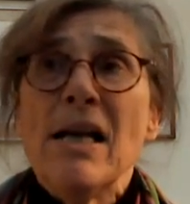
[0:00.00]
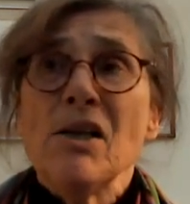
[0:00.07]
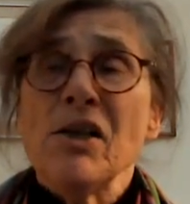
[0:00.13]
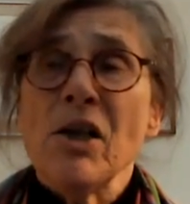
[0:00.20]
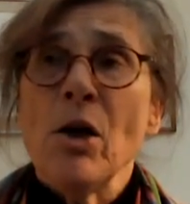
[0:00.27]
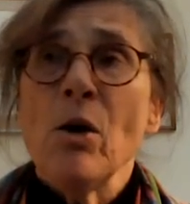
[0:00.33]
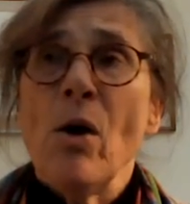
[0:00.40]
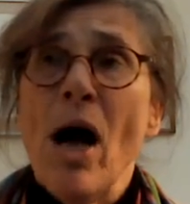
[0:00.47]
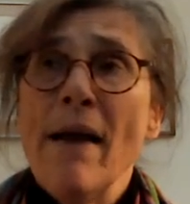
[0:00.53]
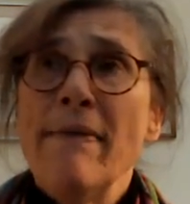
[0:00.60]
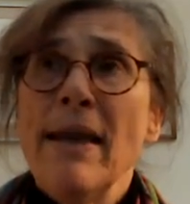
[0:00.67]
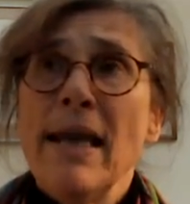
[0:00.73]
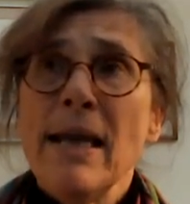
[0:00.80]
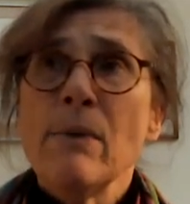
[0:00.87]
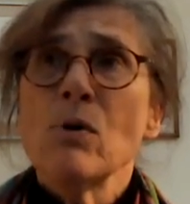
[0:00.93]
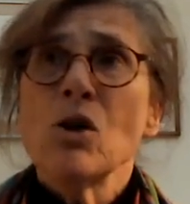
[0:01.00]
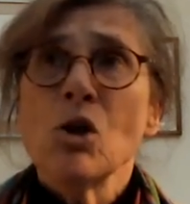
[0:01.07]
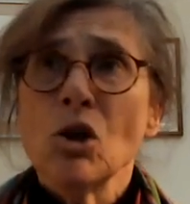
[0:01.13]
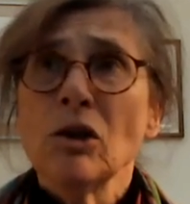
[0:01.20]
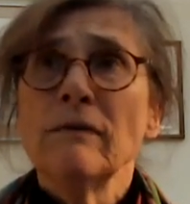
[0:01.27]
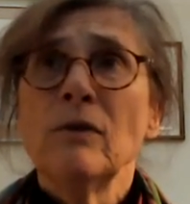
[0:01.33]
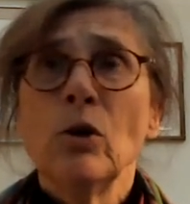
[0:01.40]
So I think he was
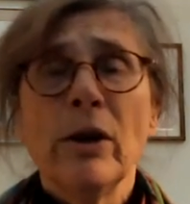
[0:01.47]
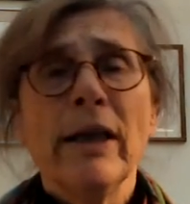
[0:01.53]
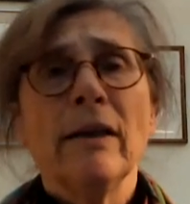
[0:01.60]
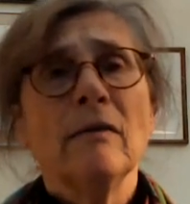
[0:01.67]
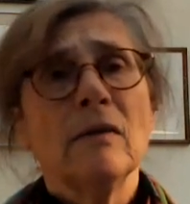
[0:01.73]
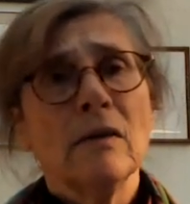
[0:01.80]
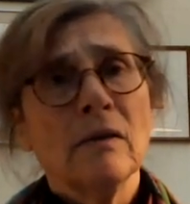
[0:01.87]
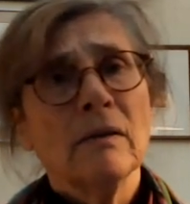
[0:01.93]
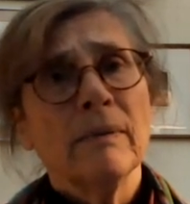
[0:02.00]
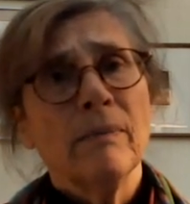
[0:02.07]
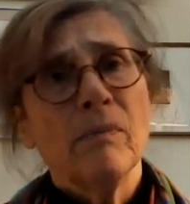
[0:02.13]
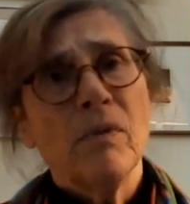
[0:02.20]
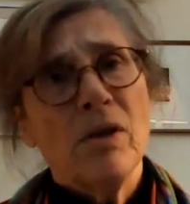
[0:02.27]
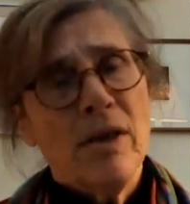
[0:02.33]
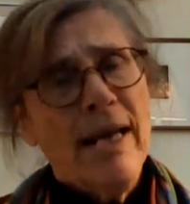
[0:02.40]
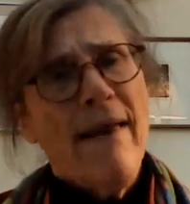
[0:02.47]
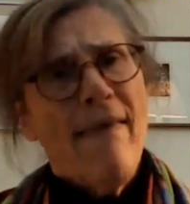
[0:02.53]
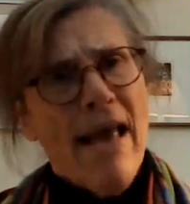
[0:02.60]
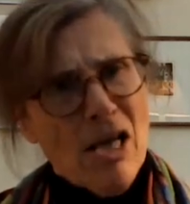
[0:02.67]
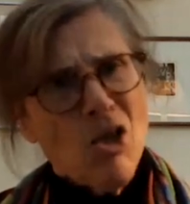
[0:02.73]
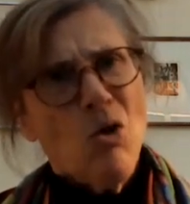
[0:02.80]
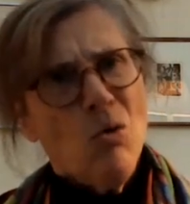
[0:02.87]
sort of looking to get
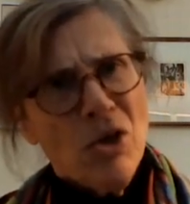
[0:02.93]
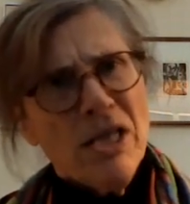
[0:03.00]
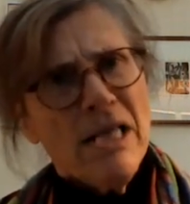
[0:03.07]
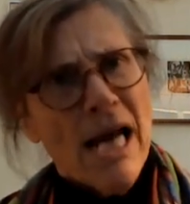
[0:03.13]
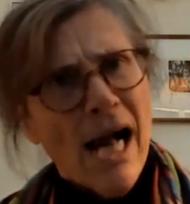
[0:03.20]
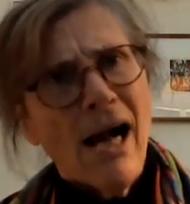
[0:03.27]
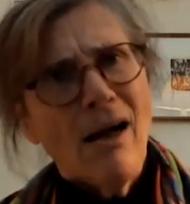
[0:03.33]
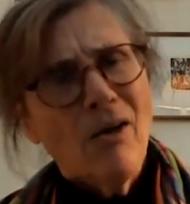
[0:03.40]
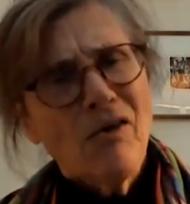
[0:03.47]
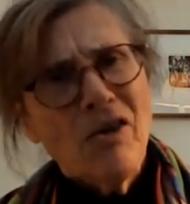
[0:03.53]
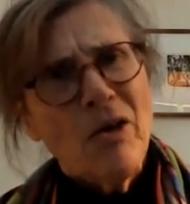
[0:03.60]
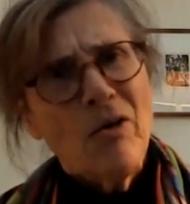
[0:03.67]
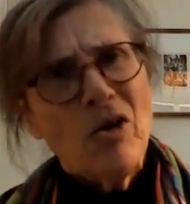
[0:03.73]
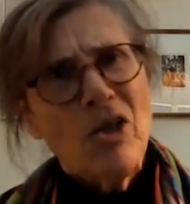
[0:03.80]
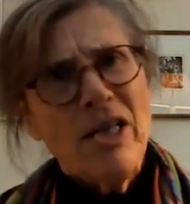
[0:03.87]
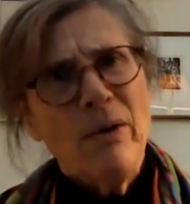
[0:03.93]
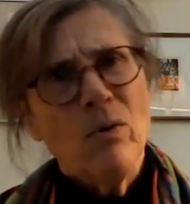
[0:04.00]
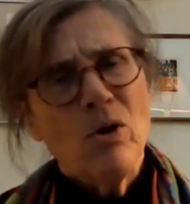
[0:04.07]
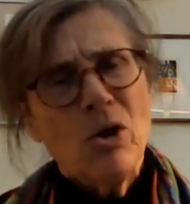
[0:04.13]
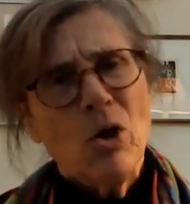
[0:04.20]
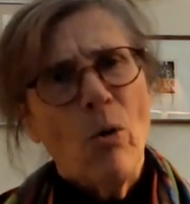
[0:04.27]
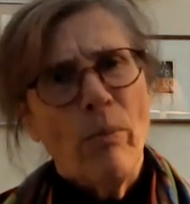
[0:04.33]
that sorted out so that he
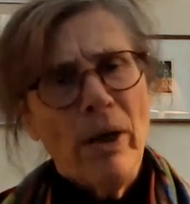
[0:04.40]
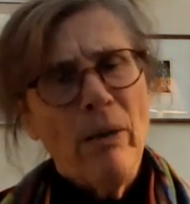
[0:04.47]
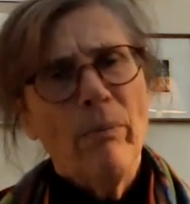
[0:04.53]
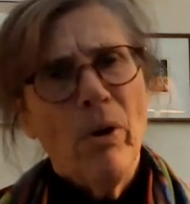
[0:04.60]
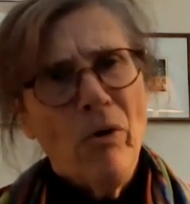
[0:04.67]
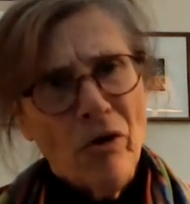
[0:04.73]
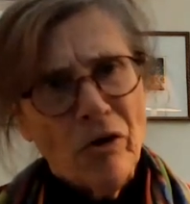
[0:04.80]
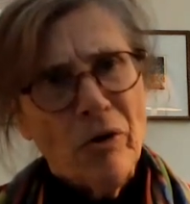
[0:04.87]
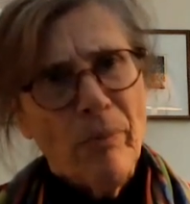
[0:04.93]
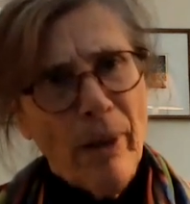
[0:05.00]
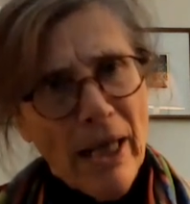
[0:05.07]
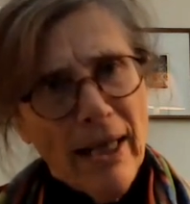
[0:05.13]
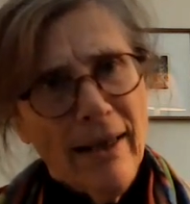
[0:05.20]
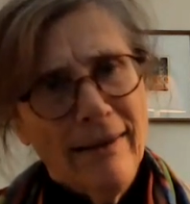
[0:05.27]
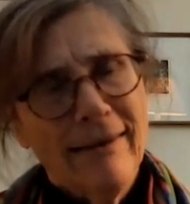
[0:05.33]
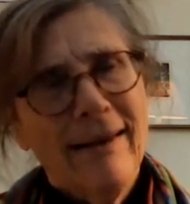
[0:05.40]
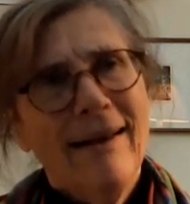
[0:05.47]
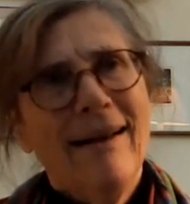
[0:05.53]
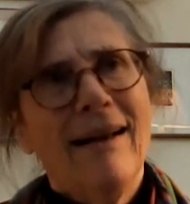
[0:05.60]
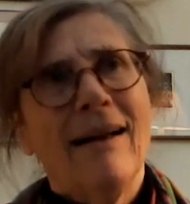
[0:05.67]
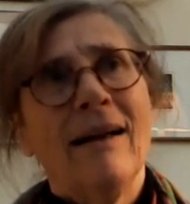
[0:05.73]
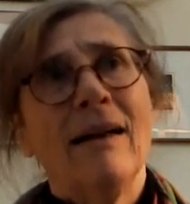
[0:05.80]
would stop being bothered by it.
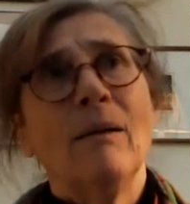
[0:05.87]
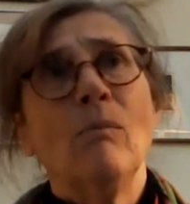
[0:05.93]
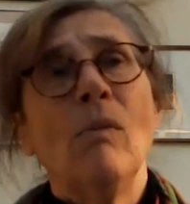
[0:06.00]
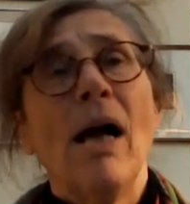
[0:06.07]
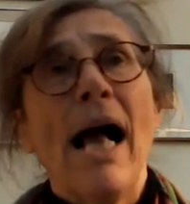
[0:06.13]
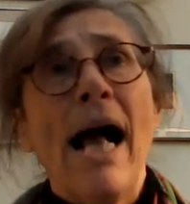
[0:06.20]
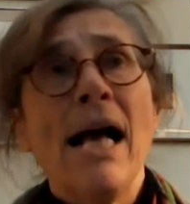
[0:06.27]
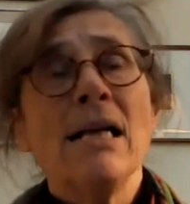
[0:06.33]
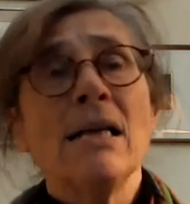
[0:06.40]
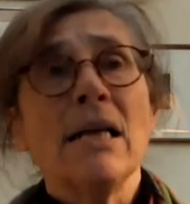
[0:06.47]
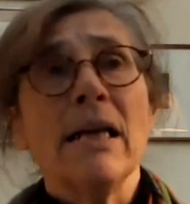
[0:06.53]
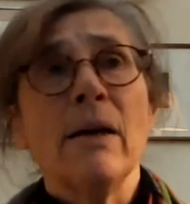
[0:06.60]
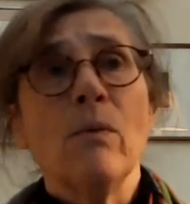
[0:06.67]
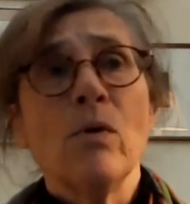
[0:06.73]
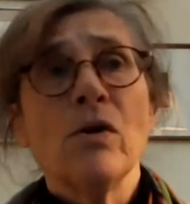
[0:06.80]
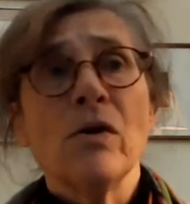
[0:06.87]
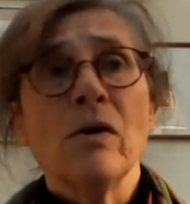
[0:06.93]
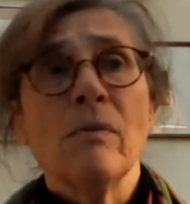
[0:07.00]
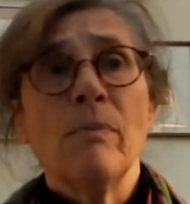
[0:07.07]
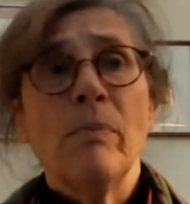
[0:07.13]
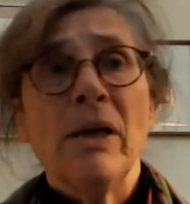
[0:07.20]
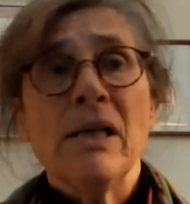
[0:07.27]
And it was
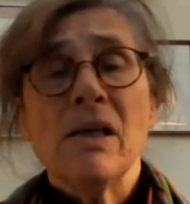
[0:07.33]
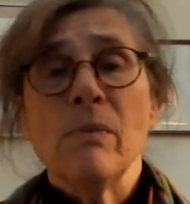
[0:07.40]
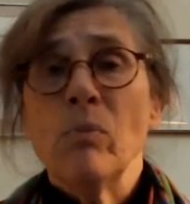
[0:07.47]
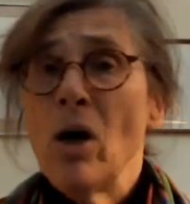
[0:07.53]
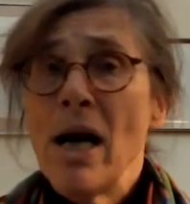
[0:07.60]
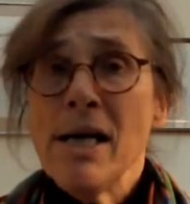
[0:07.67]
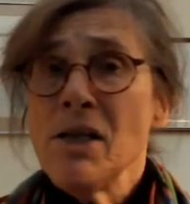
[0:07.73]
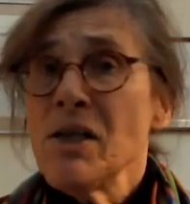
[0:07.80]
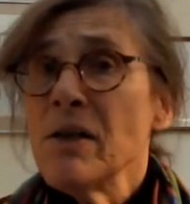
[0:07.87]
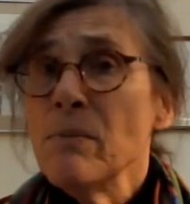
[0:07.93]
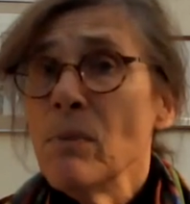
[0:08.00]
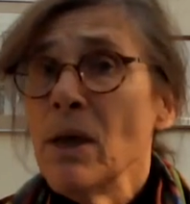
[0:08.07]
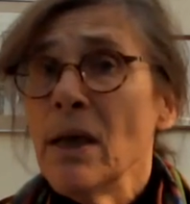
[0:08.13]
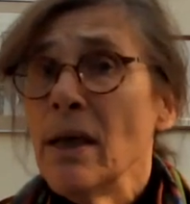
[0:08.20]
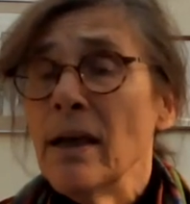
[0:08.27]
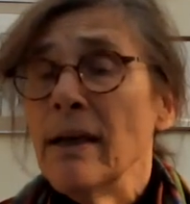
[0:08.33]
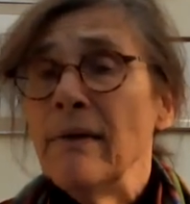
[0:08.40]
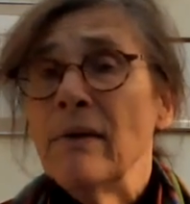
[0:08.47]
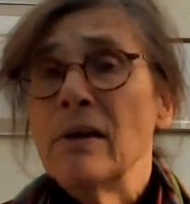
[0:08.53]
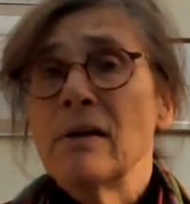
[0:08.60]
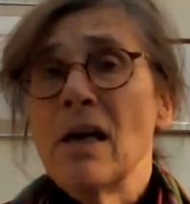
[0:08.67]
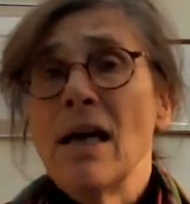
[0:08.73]
a big surprise to me
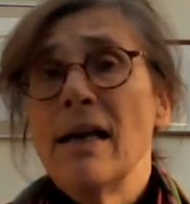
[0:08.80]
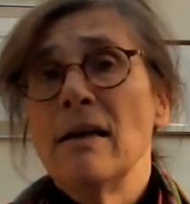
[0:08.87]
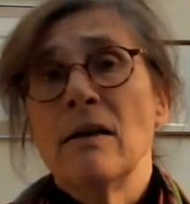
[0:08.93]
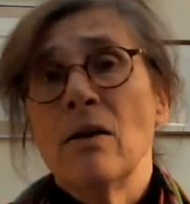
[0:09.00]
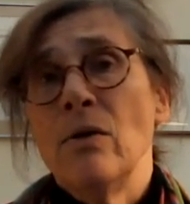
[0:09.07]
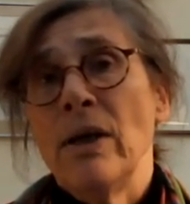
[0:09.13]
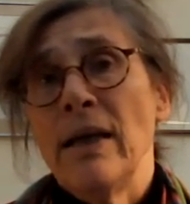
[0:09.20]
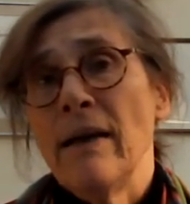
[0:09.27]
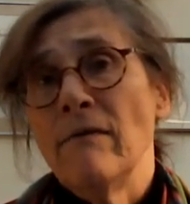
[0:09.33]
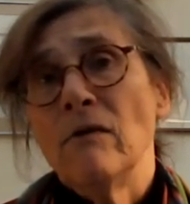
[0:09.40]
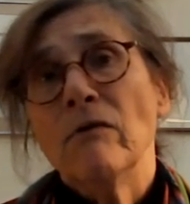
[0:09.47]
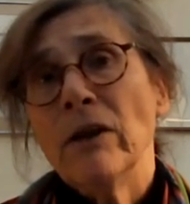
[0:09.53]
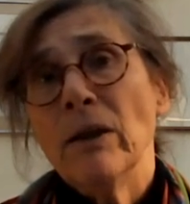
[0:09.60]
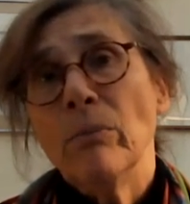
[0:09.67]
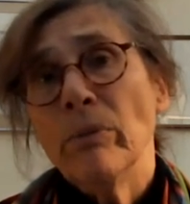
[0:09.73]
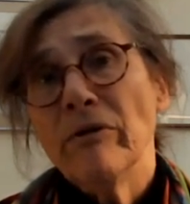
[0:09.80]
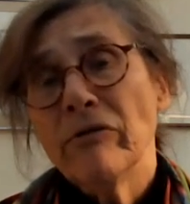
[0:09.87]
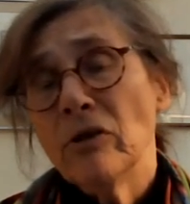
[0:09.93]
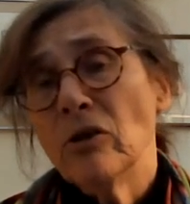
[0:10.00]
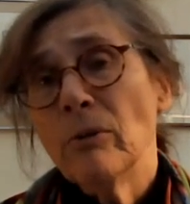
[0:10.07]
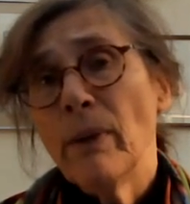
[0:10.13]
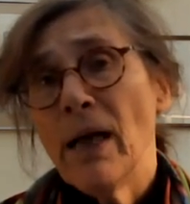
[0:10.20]
in that I had only ever written
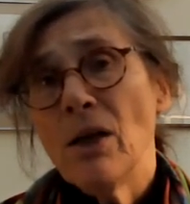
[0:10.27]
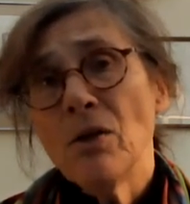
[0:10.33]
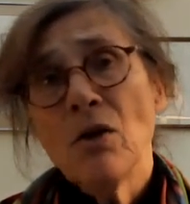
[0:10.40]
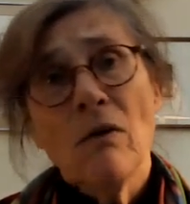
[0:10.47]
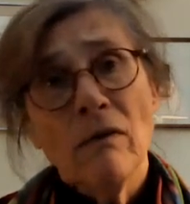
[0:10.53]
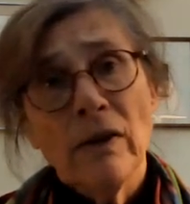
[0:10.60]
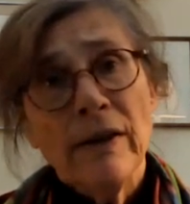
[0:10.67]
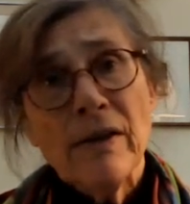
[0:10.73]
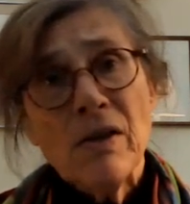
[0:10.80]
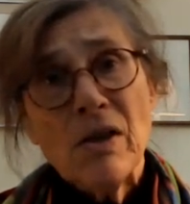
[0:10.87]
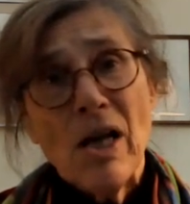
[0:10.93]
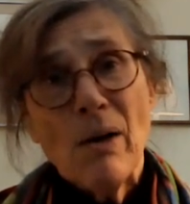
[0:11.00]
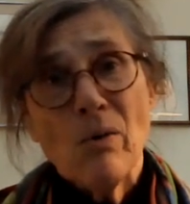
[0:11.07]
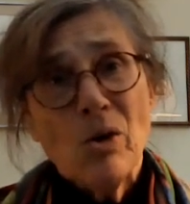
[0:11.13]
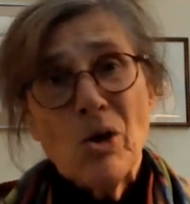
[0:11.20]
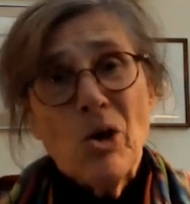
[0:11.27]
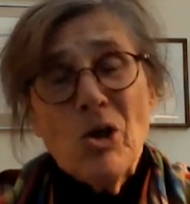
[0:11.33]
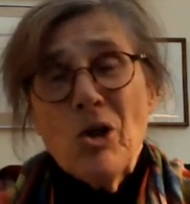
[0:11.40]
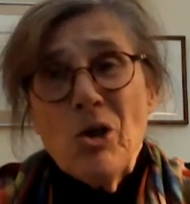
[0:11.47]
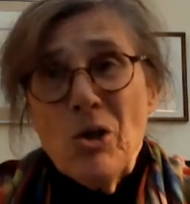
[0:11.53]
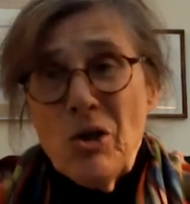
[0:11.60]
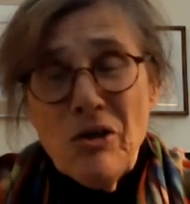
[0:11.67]
before about novelists. I was not
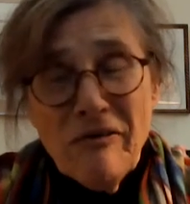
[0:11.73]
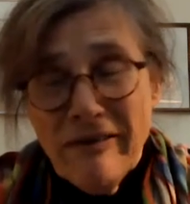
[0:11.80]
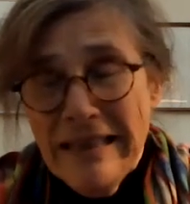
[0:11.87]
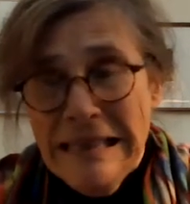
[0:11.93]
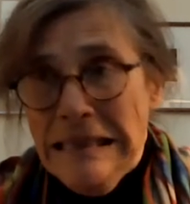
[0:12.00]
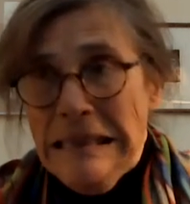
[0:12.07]
a sort of,